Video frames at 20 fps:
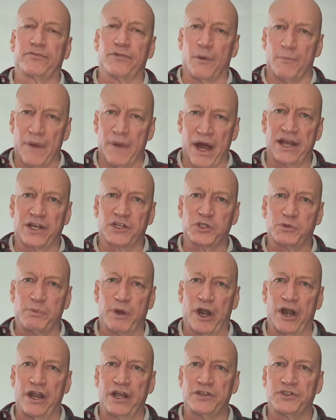from my
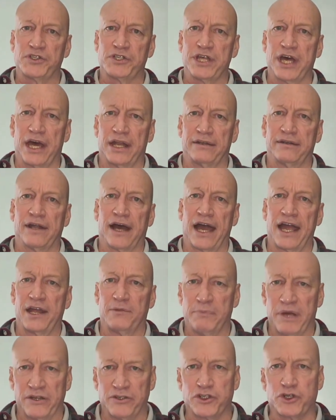experience that
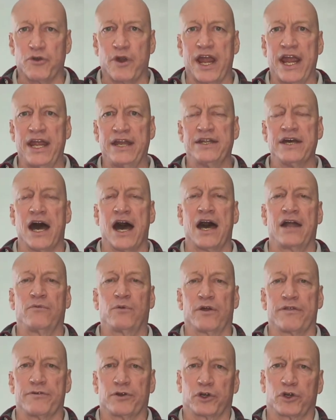I had been trained
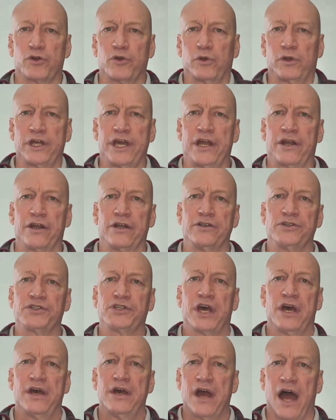on with the crew
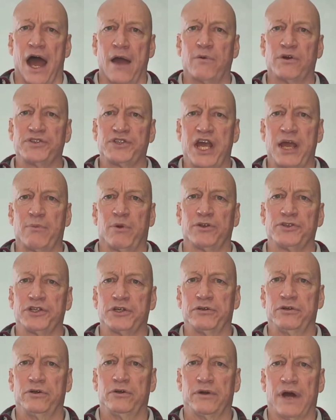leaders, I
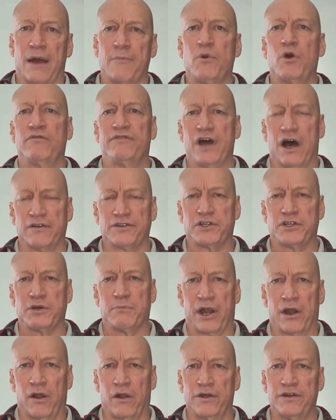moved out
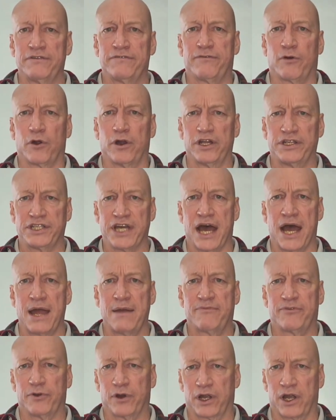to Maryland for a
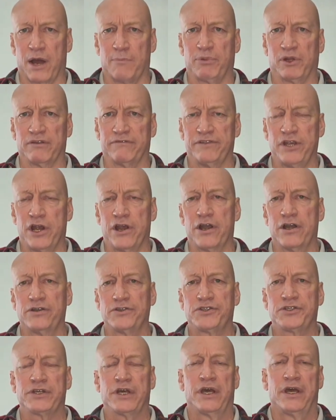time for a couple of
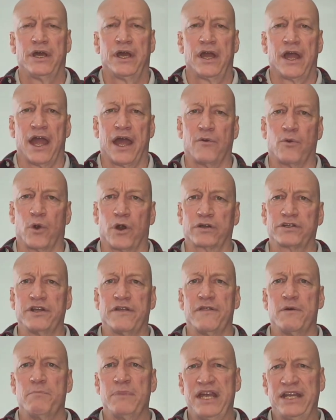years and
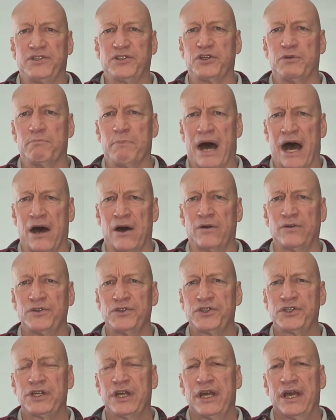worked in the meets and
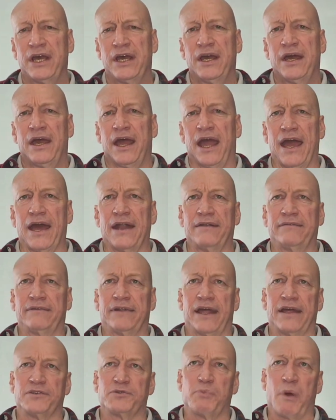bounds.
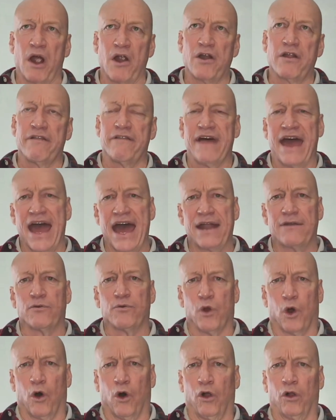And as part of
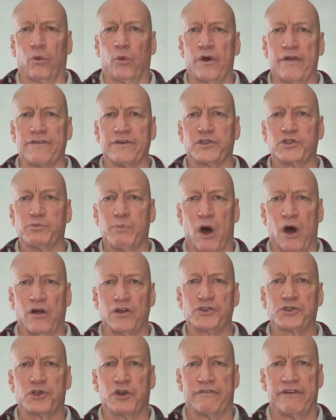that role with a
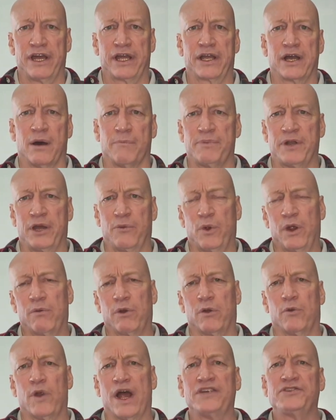small survey company,
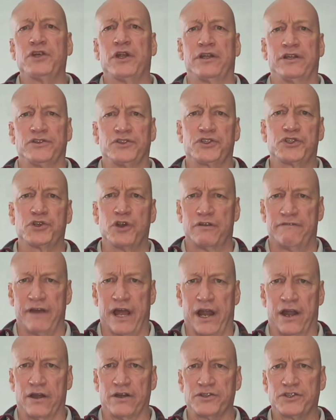we were resident
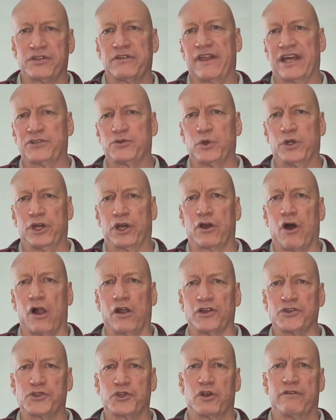surveyors. That's what you
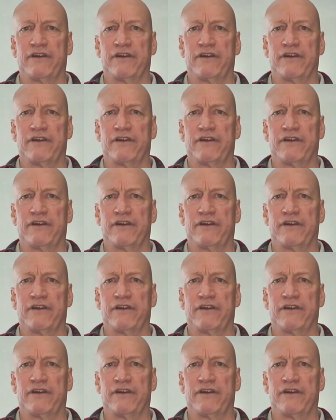call a